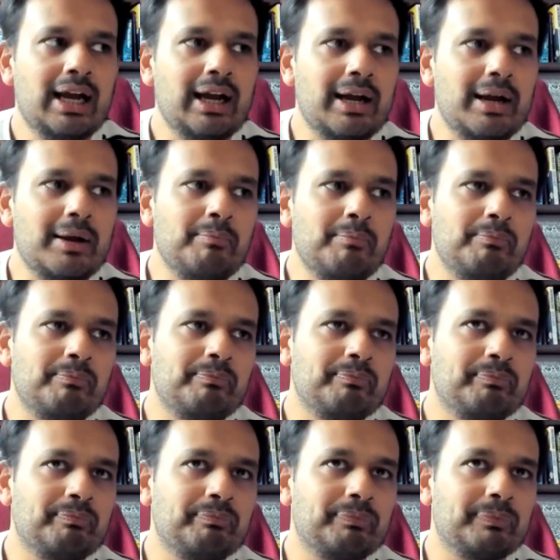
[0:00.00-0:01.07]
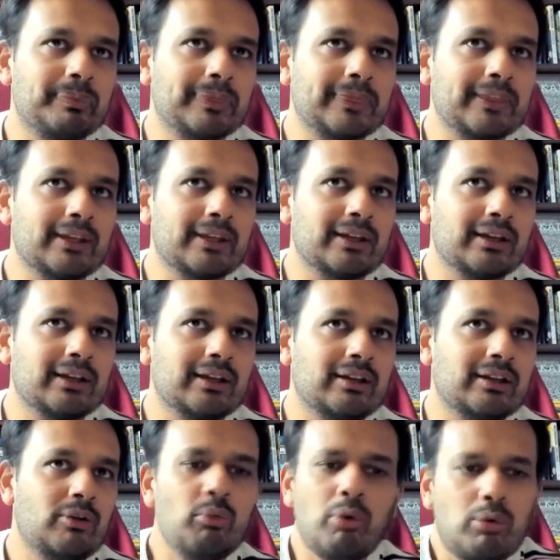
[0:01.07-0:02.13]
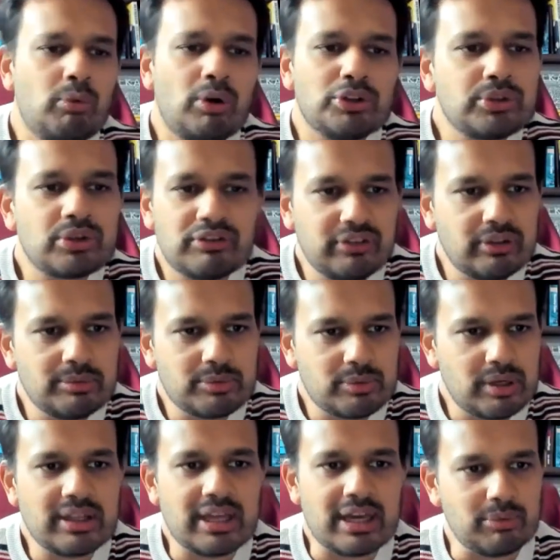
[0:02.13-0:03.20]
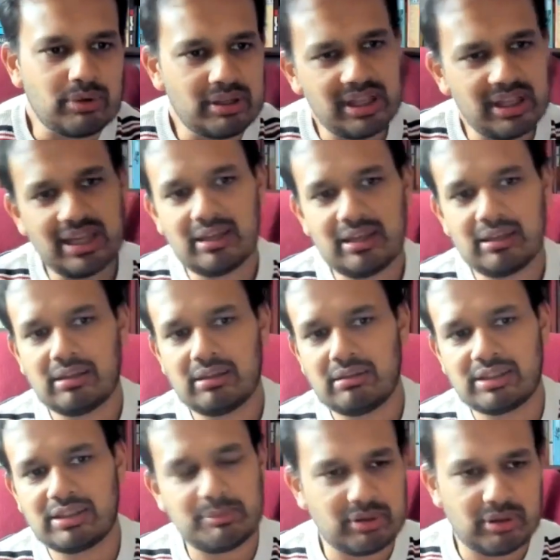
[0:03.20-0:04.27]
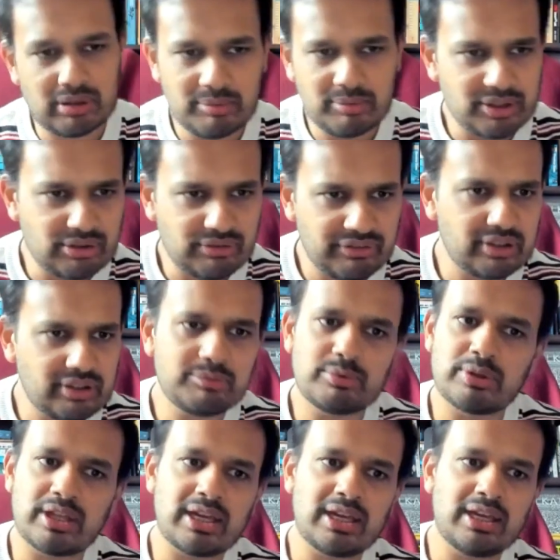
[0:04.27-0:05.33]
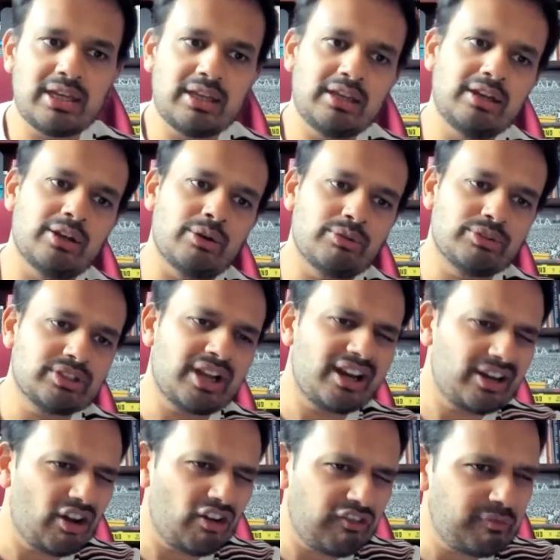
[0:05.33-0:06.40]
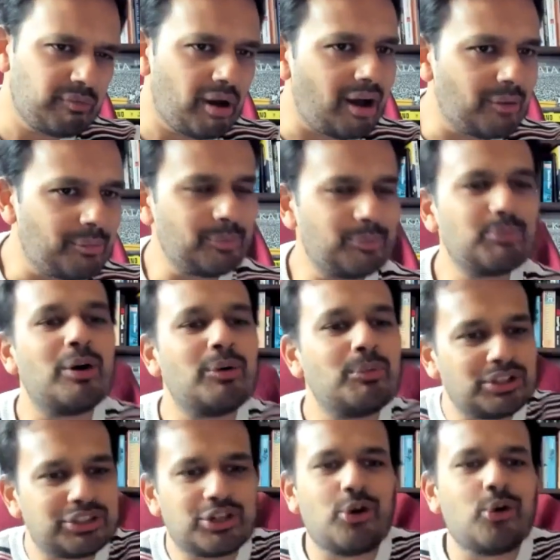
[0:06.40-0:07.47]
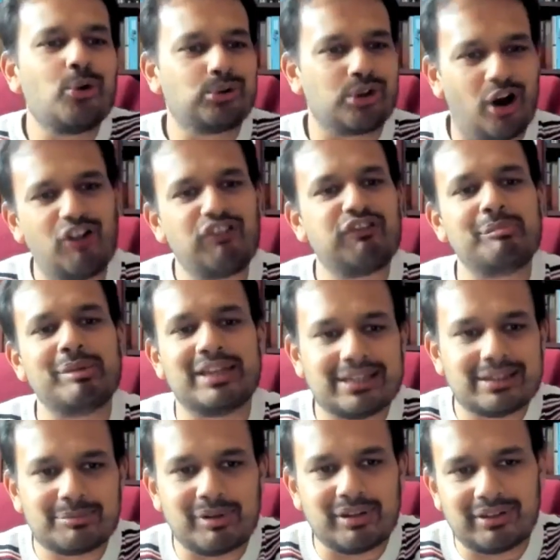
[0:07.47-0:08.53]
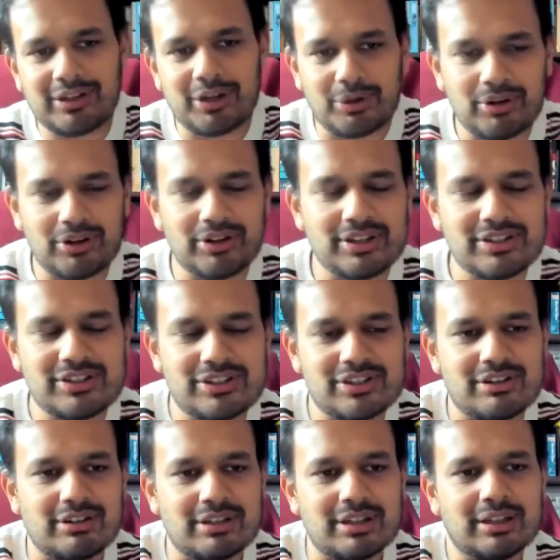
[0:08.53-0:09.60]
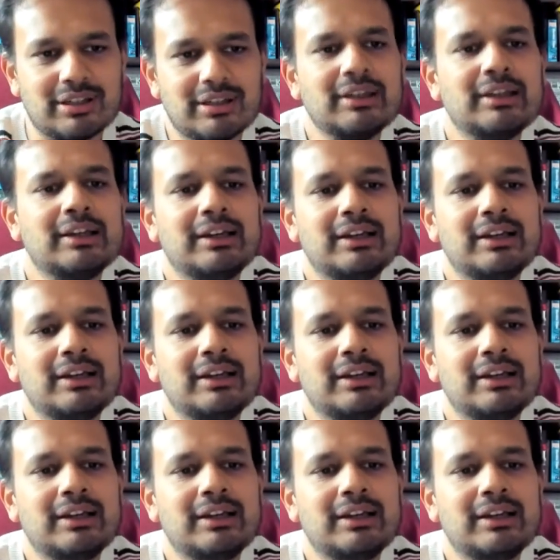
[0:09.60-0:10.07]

Um, what sort of films were they? Were they typical commercial films? Were they, slightly off? What's called offbeat, but not necessarily.